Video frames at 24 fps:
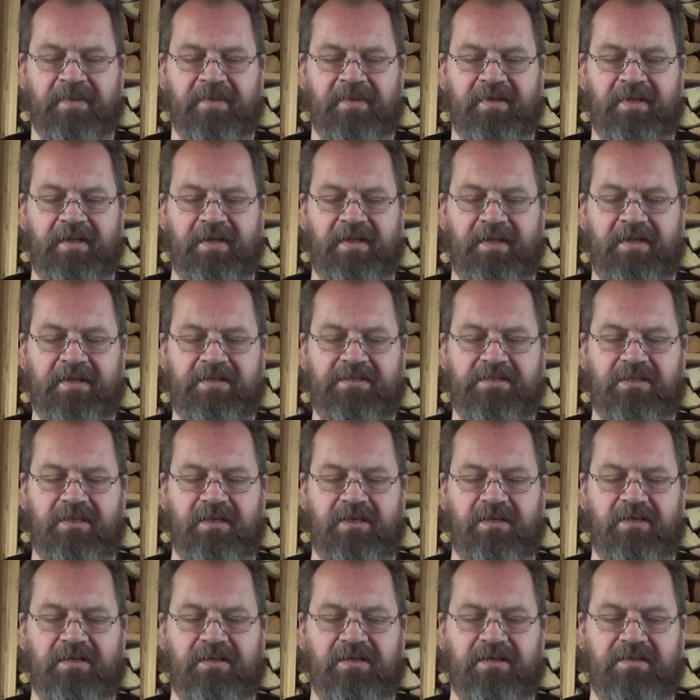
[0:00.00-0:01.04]
And they
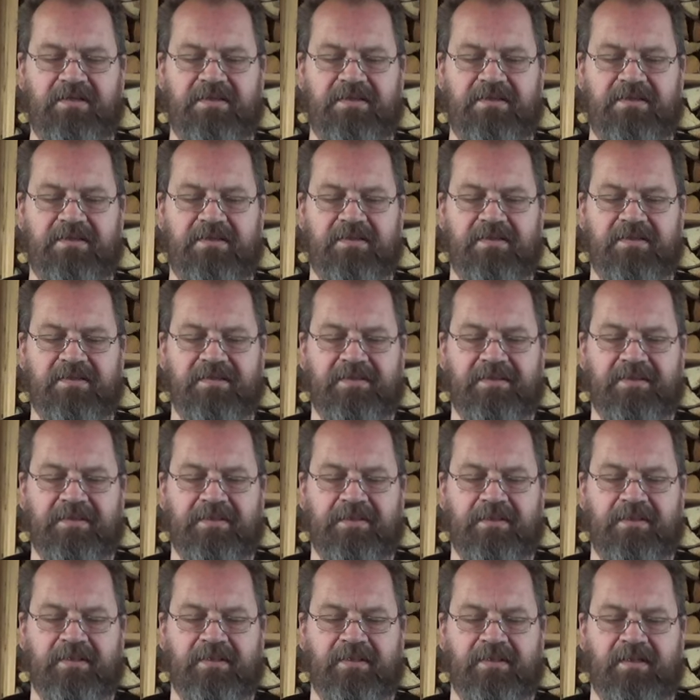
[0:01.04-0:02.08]
say this.
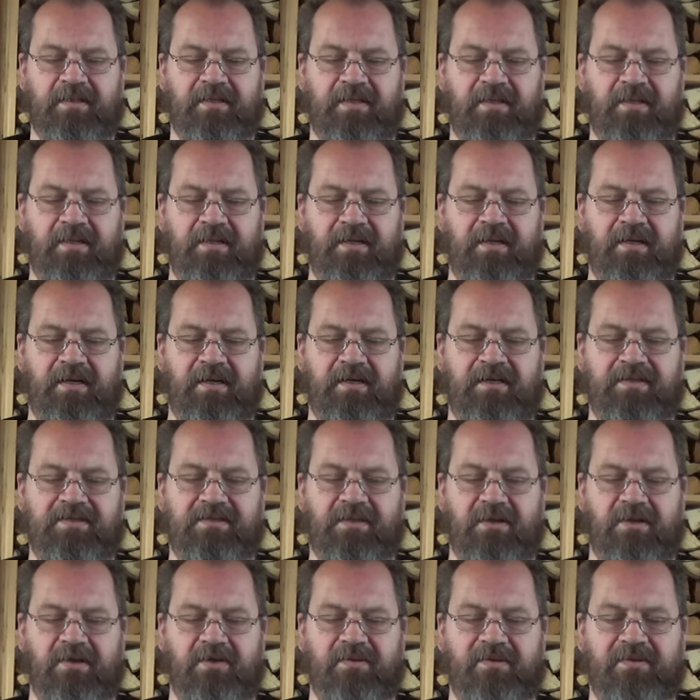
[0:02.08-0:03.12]

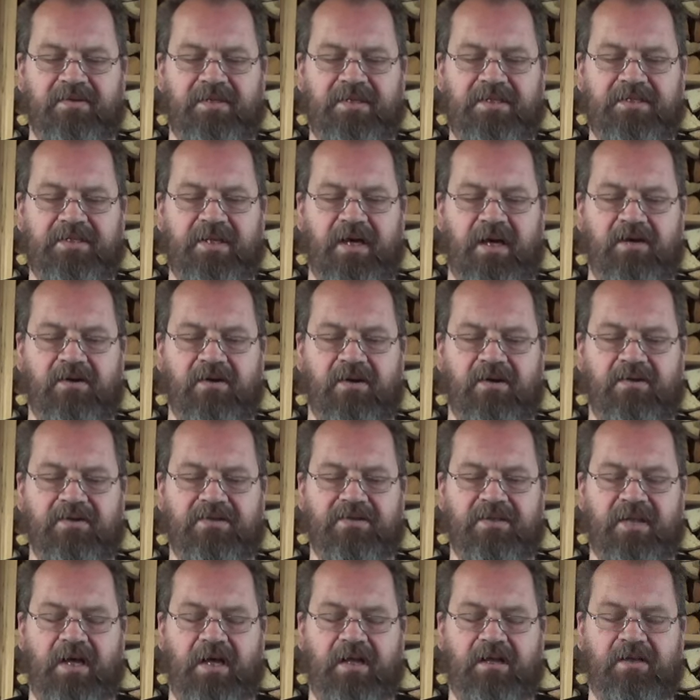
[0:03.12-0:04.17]
So this guy got a
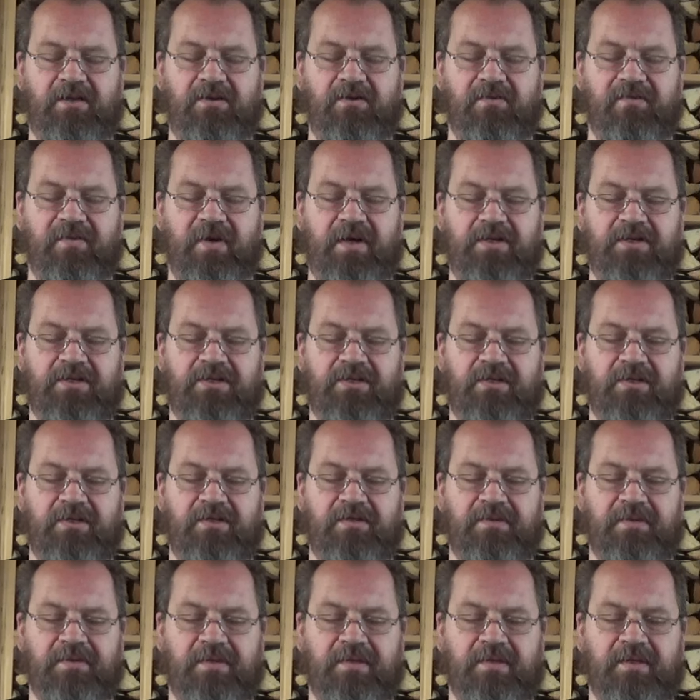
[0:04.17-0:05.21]
standing
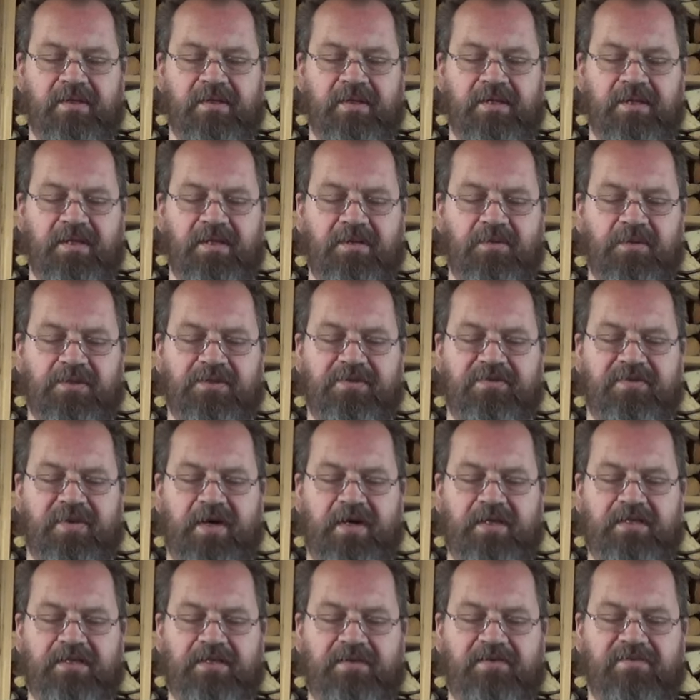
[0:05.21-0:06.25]
ovation. He was
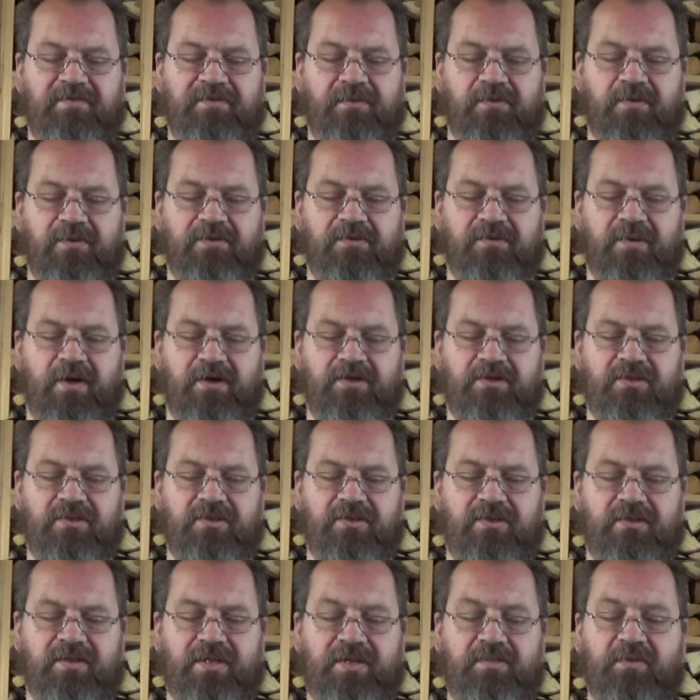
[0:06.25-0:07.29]
fighting for the
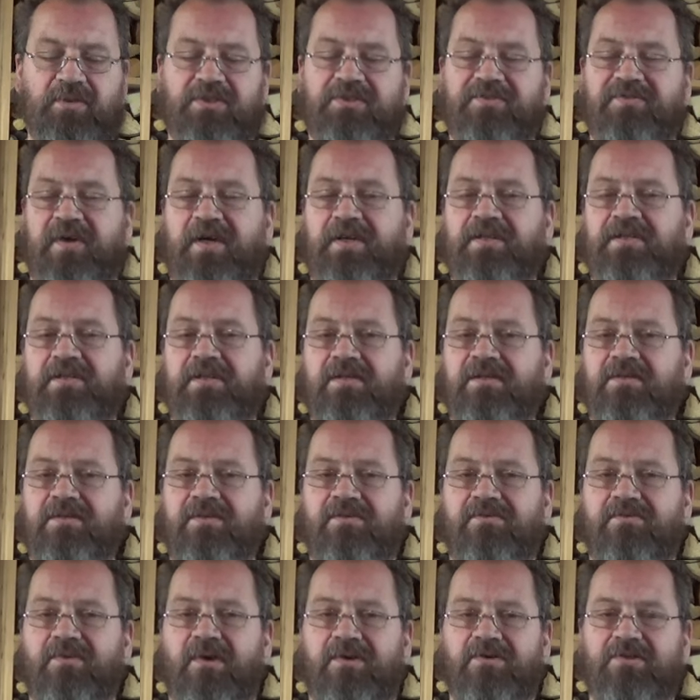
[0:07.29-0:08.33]
Russians. He was fighting
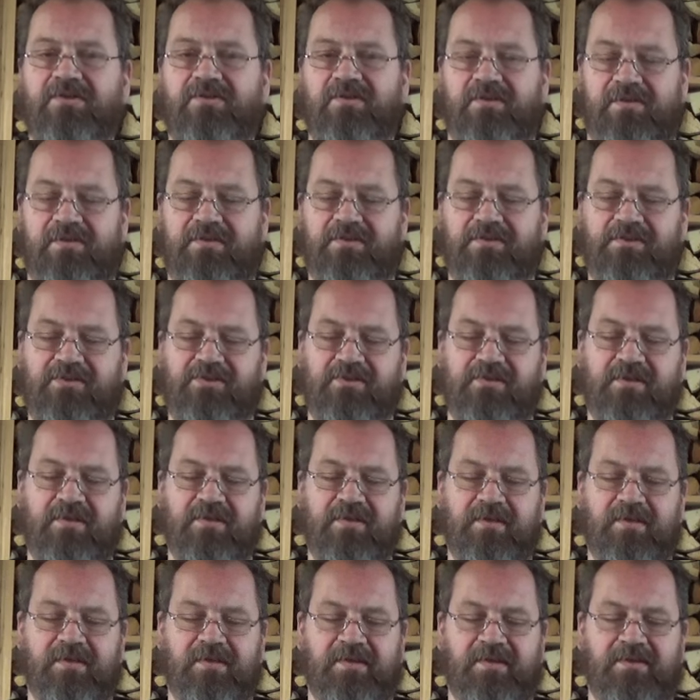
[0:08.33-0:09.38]
the Russians
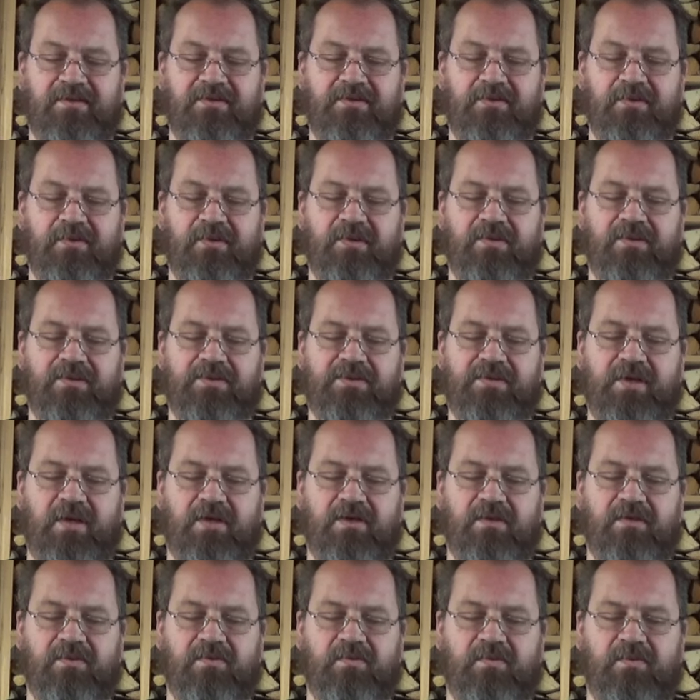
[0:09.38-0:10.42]
during the
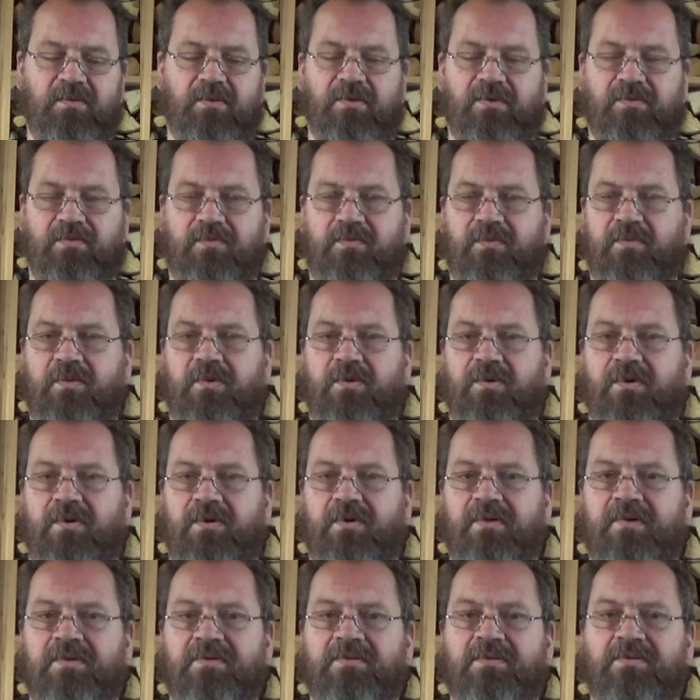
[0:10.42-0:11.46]
Second World
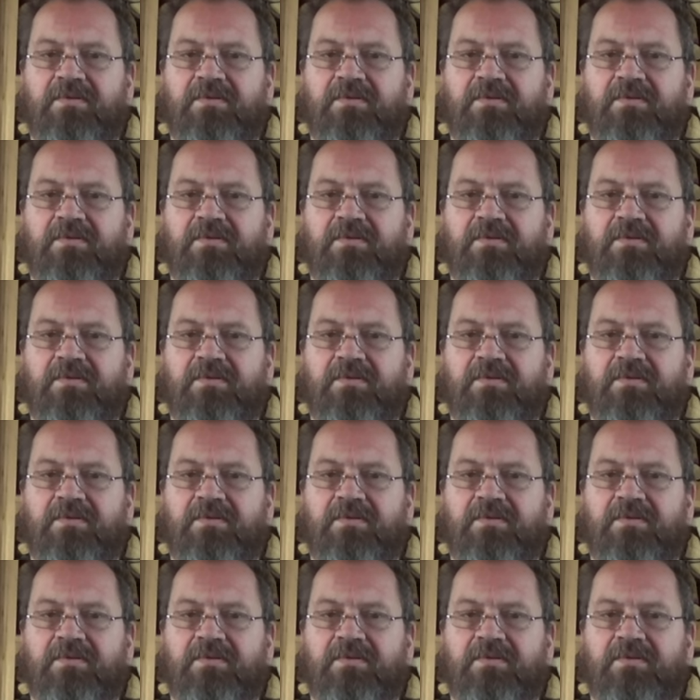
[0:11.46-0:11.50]
War.